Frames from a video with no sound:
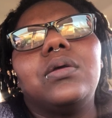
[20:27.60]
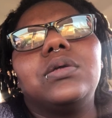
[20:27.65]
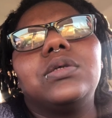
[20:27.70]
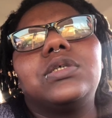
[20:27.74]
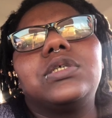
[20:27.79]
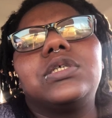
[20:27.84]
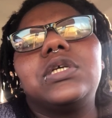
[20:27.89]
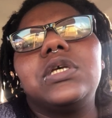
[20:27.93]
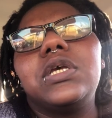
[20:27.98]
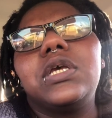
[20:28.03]

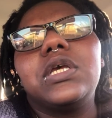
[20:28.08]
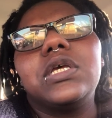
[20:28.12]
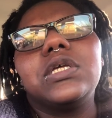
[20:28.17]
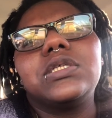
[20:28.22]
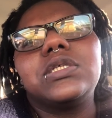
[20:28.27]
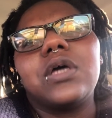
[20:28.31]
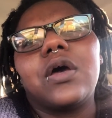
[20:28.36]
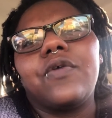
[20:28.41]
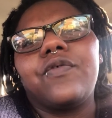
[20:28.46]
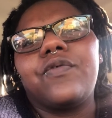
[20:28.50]
she
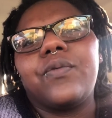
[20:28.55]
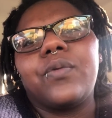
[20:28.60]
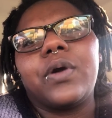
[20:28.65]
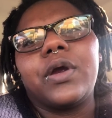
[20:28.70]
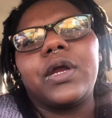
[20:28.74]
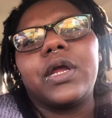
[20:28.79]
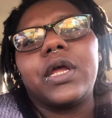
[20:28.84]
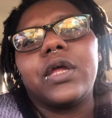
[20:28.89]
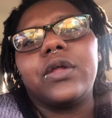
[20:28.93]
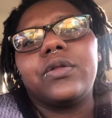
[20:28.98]
gets off
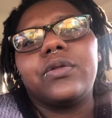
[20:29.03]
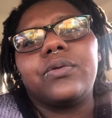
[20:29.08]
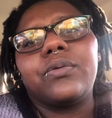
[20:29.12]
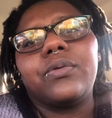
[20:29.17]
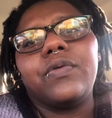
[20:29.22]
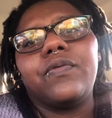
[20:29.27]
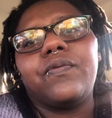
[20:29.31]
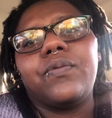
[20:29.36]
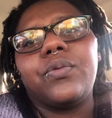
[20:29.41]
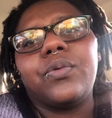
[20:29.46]
work at
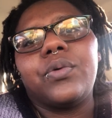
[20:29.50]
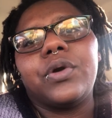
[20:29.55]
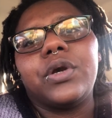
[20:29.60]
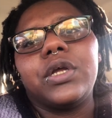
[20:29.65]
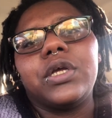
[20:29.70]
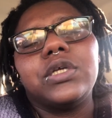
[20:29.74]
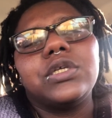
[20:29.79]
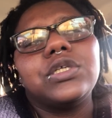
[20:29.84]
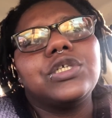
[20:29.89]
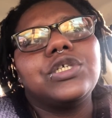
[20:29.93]
3:40.